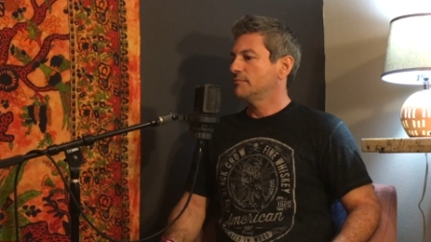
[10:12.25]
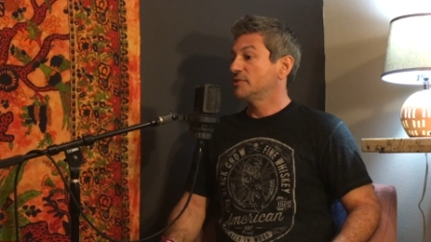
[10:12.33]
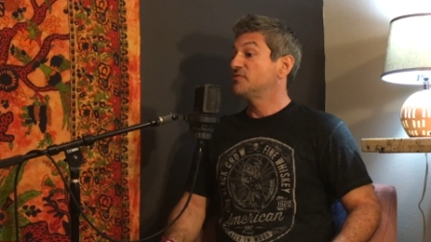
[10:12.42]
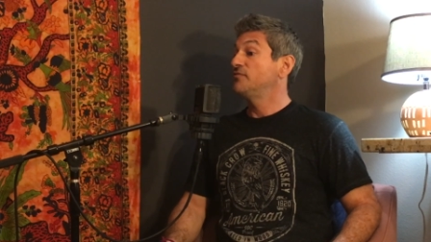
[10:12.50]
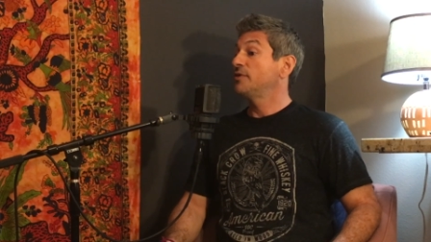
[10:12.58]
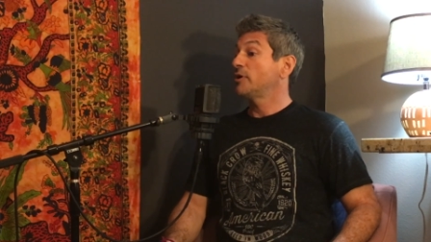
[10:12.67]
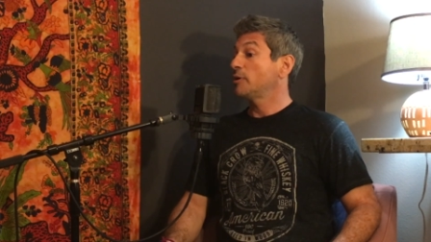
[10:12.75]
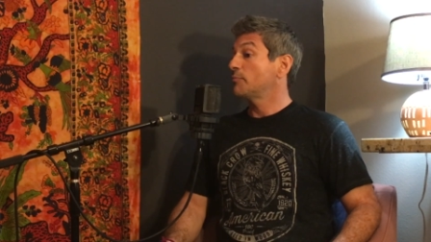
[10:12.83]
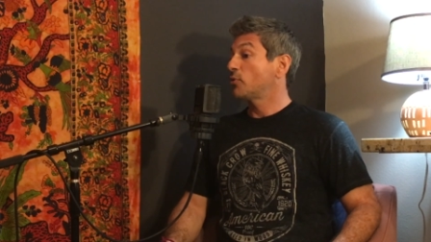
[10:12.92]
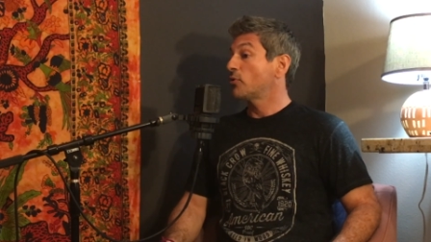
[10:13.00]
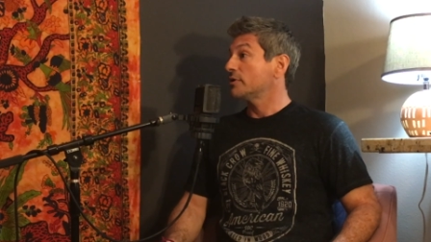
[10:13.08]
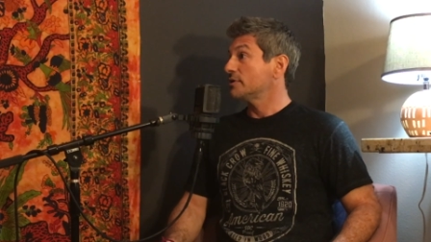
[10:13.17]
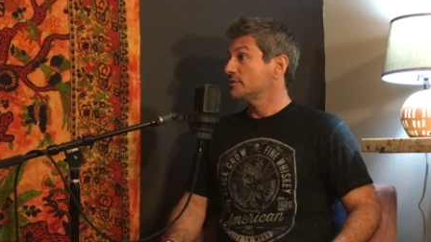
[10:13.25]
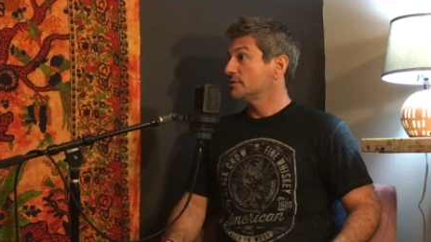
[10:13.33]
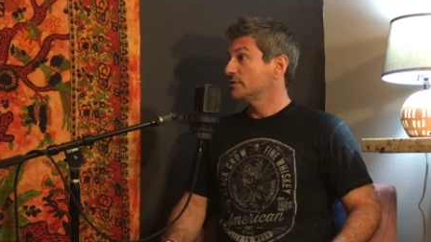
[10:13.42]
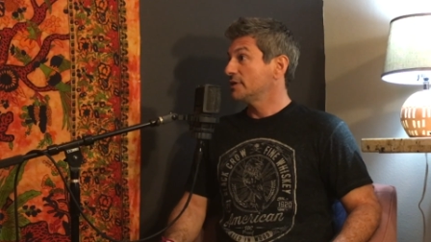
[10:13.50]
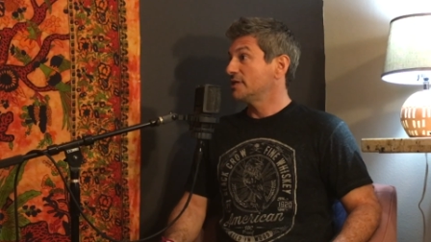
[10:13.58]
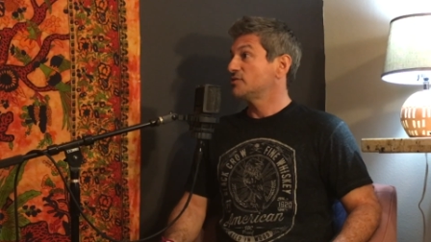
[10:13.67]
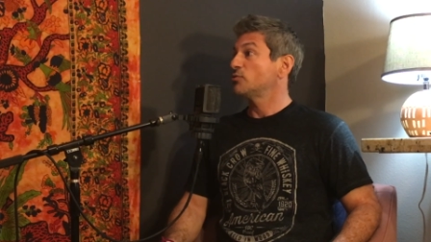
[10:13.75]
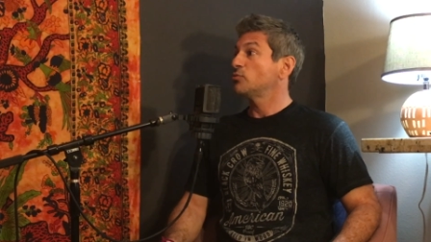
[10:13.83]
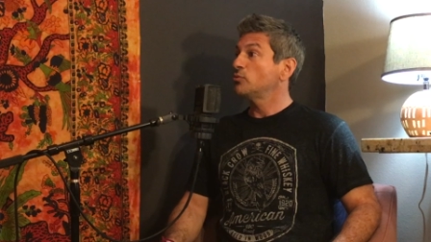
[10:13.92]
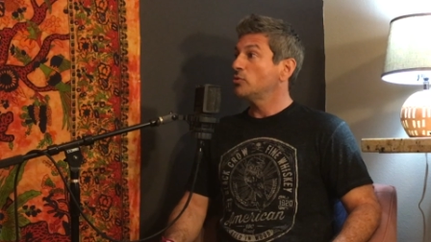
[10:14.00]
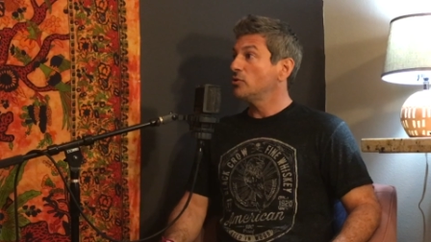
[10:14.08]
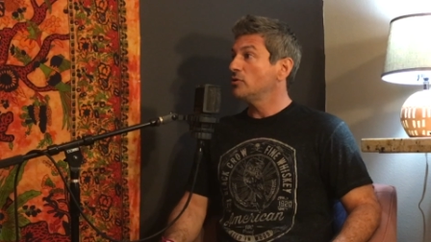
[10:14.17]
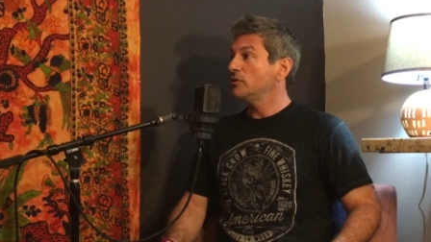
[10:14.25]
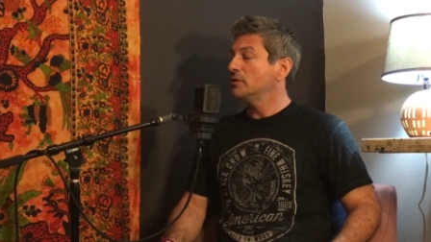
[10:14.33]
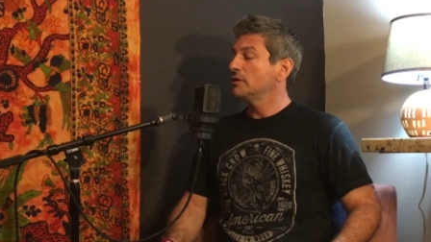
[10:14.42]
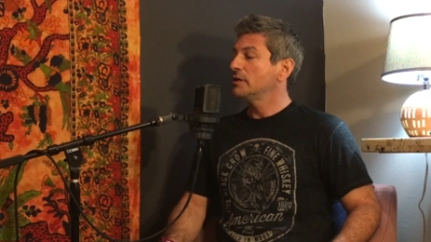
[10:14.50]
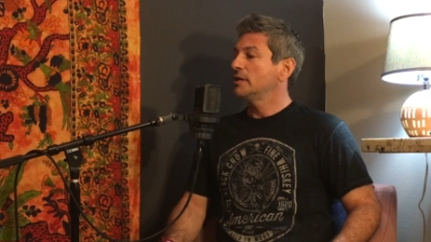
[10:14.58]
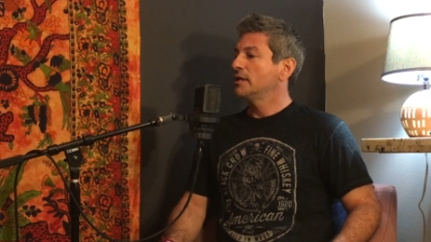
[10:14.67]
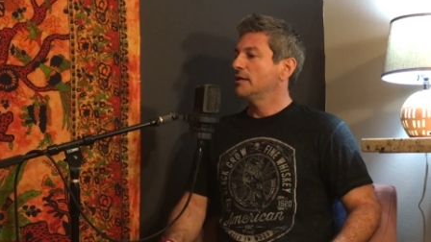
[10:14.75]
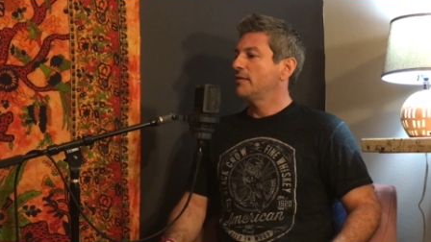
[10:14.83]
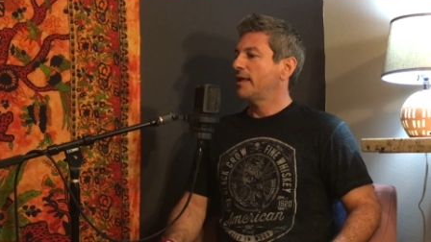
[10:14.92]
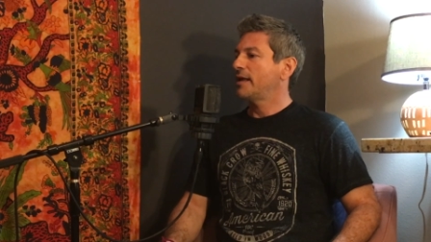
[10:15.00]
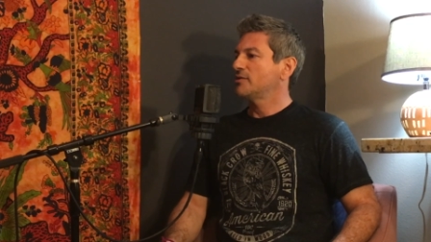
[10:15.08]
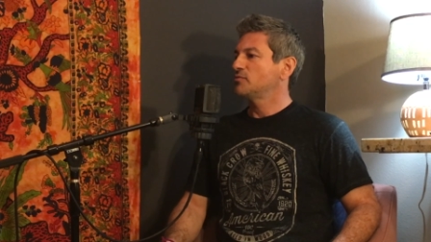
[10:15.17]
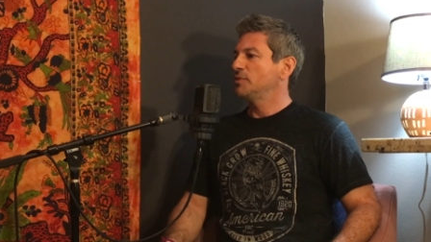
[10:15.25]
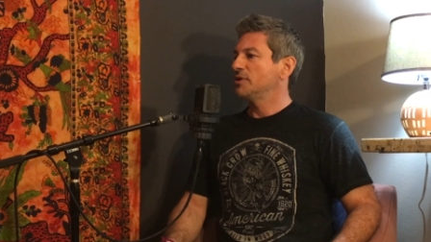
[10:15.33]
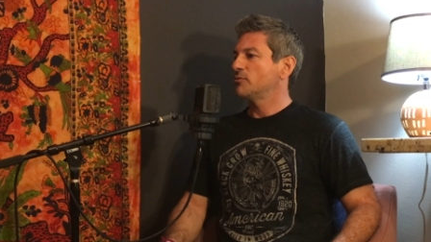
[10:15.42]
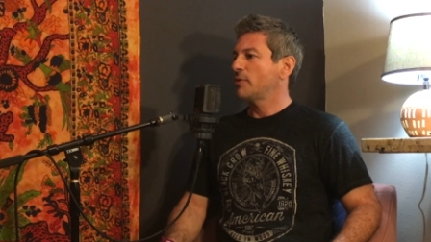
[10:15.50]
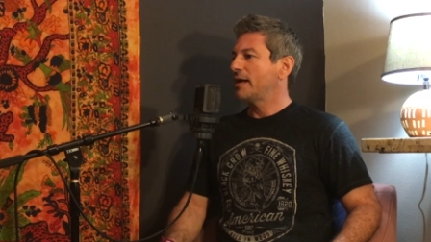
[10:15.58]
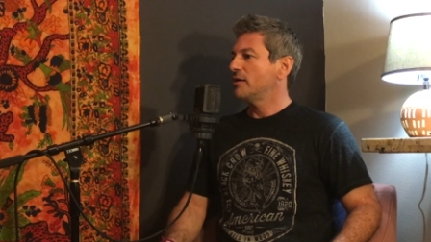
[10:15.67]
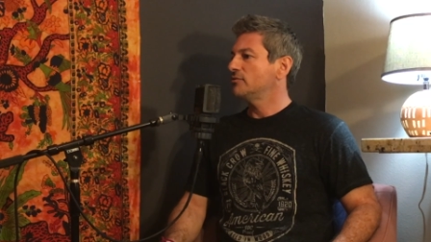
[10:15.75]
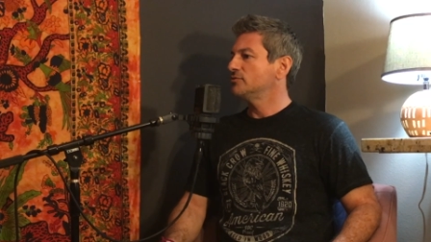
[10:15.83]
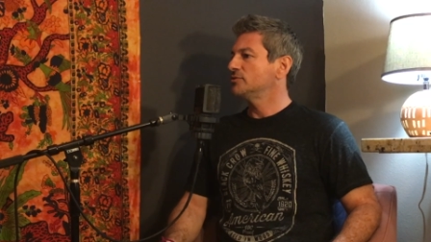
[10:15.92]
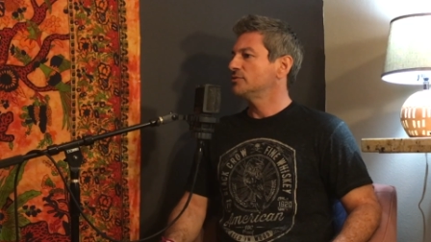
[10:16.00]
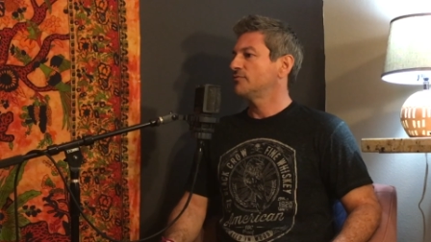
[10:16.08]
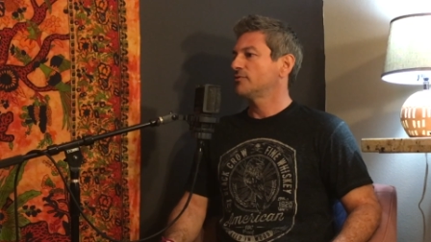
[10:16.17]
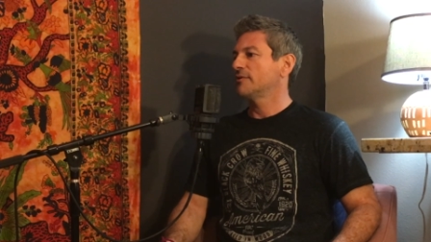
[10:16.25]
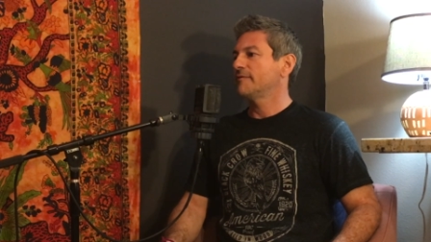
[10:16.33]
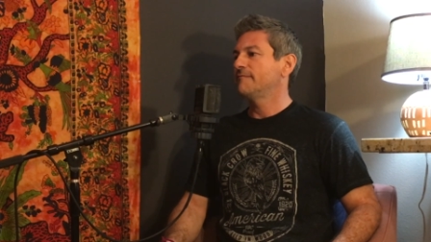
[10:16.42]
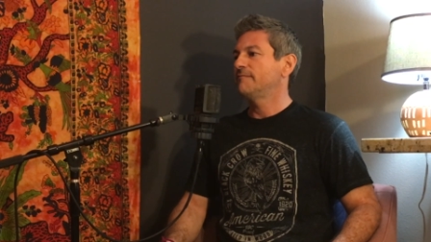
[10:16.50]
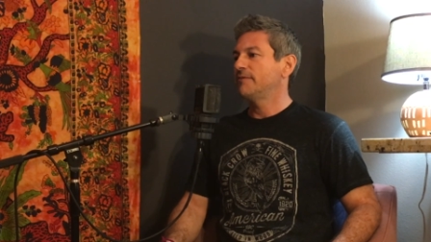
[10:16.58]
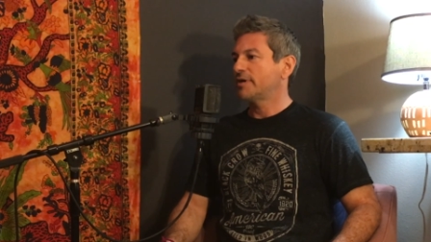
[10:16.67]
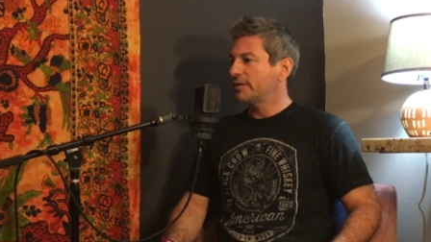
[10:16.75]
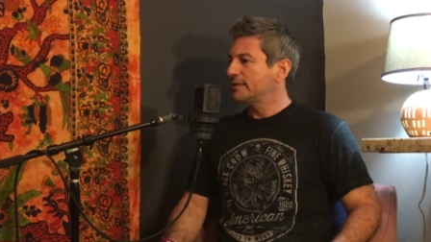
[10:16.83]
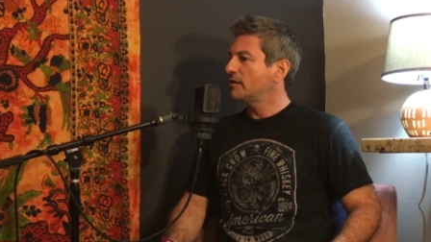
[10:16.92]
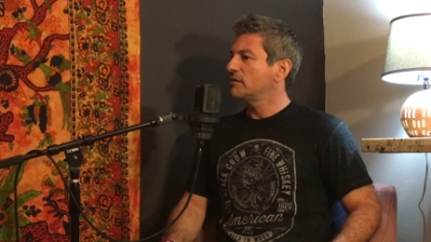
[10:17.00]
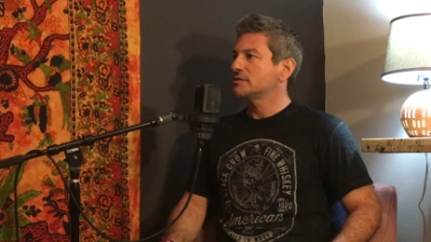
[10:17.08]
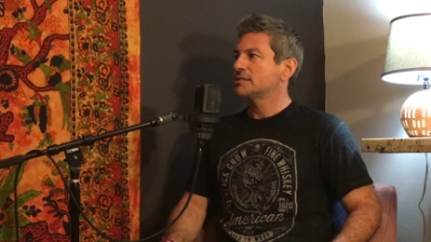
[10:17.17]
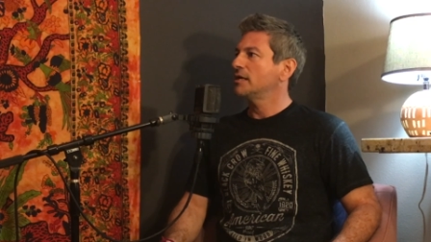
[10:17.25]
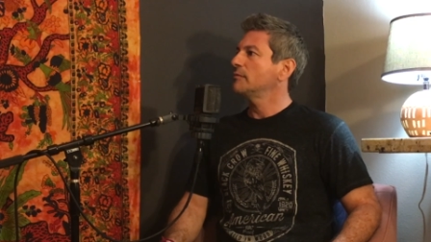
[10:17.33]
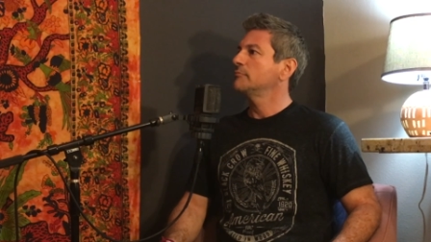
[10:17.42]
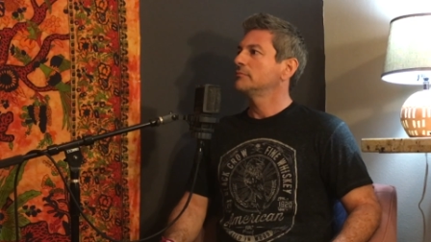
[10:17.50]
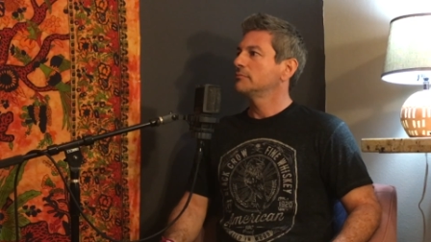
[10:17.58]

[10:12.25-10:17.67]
it's very important. And it's a role that has been around for a very long time.